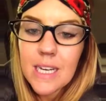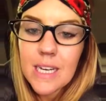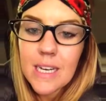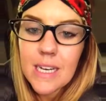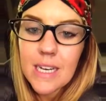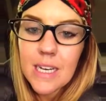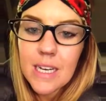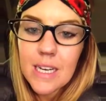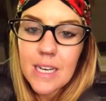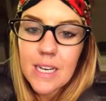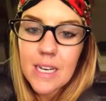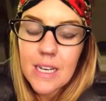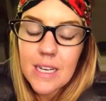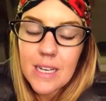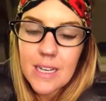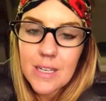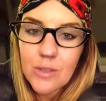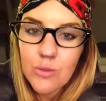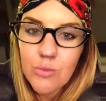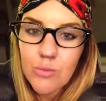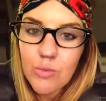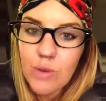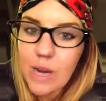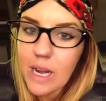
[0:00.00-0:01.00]

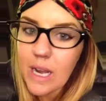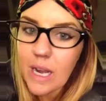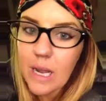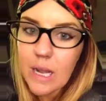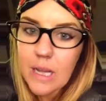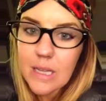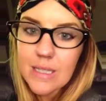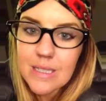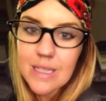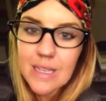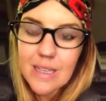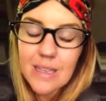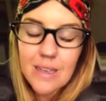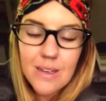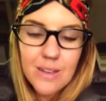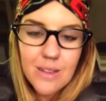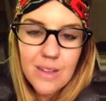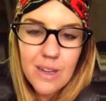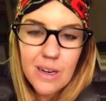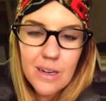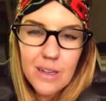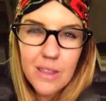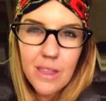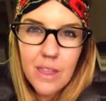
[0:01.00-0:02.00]
and rice and a
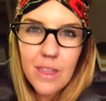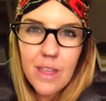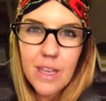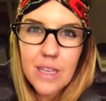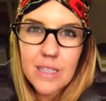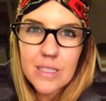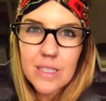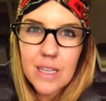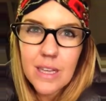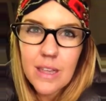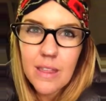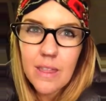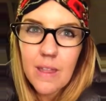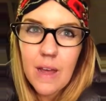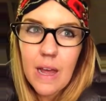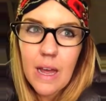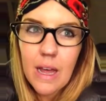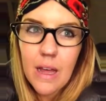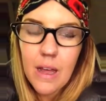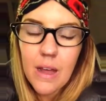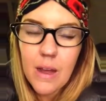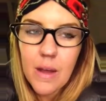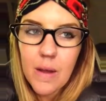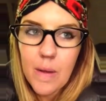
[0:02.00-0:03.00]
lot of things like
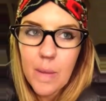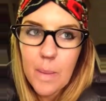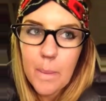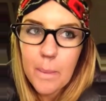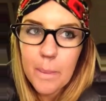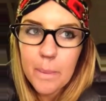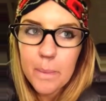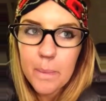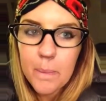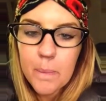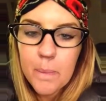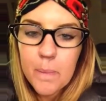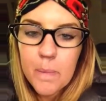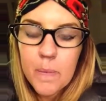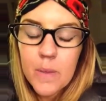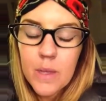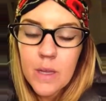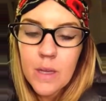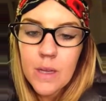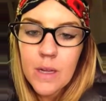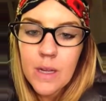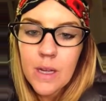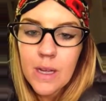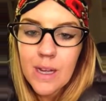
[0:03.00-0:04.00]
that. Um,
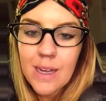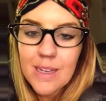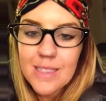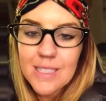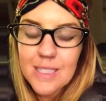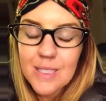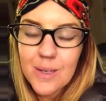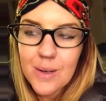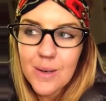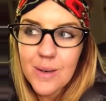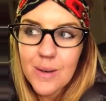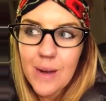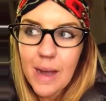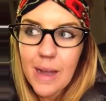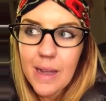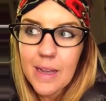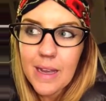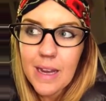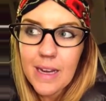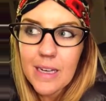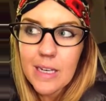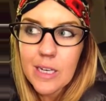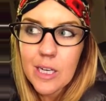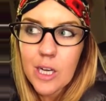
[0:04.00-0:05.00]
so I
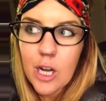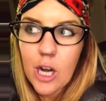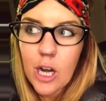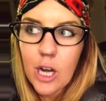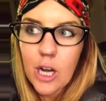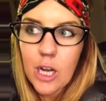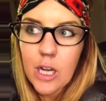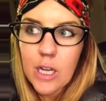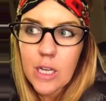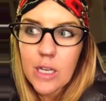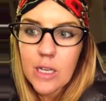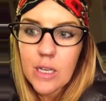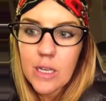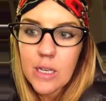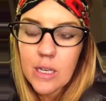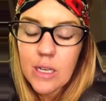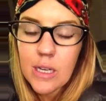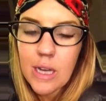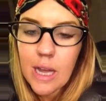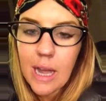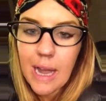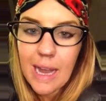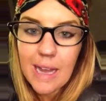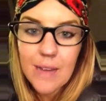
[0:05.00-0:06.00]
kind of got,
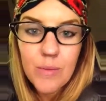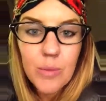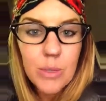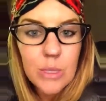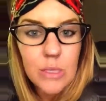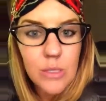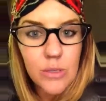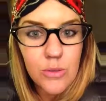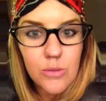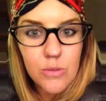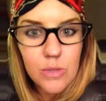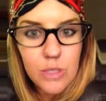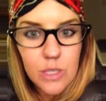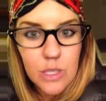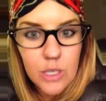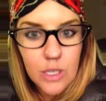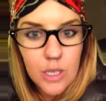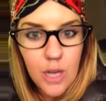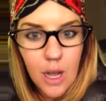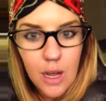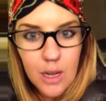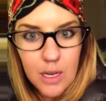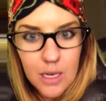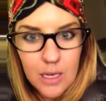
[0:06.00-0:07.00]
I was used to
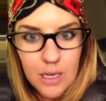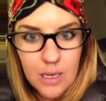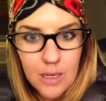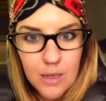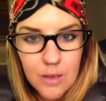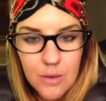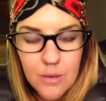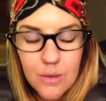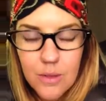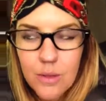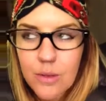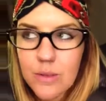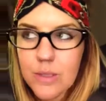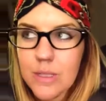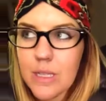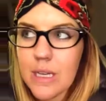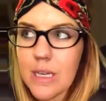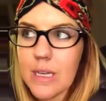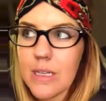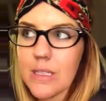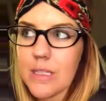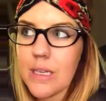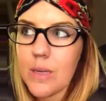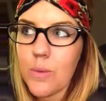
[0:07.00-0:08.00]
not eating those
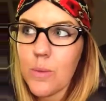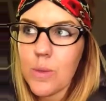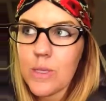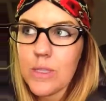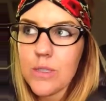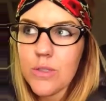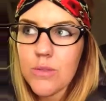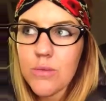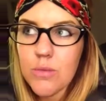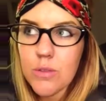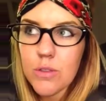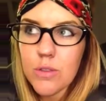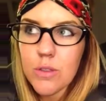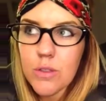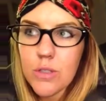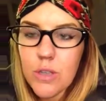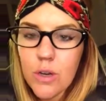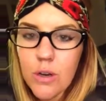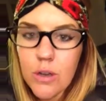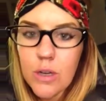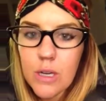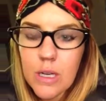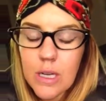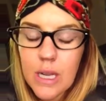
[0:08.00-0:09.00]
things. And once you
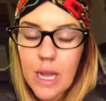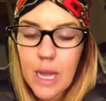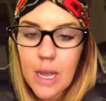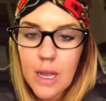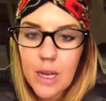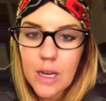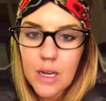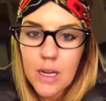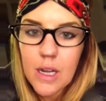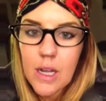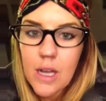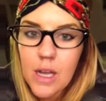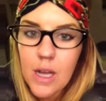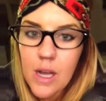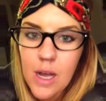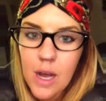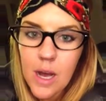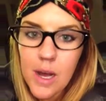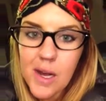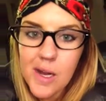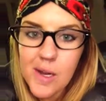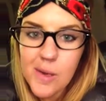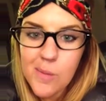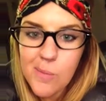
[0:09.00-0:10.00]
start again,
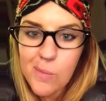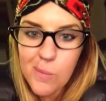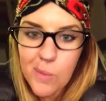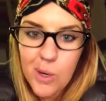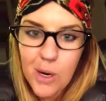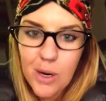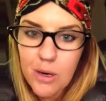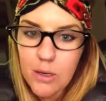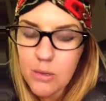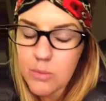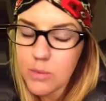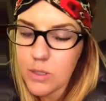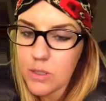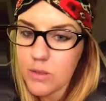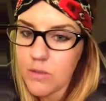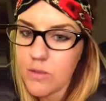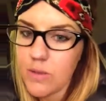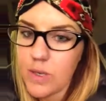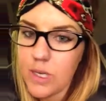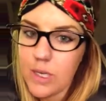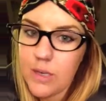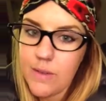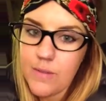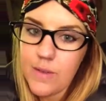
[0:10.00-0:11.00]
um, carbs are
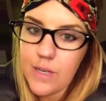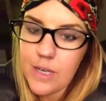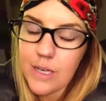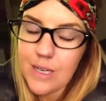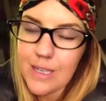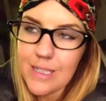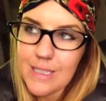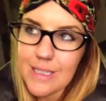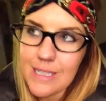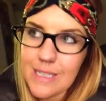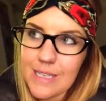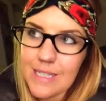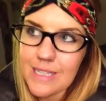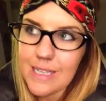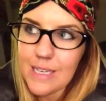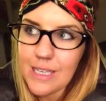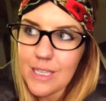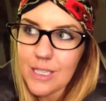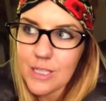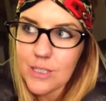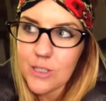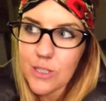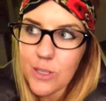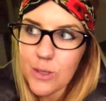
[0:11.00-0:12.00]
very, very
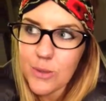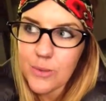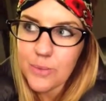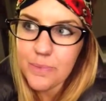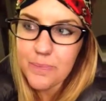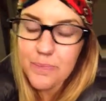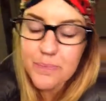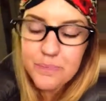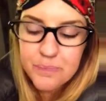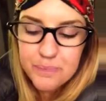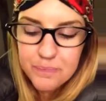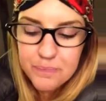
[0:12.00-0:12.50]
addicting. So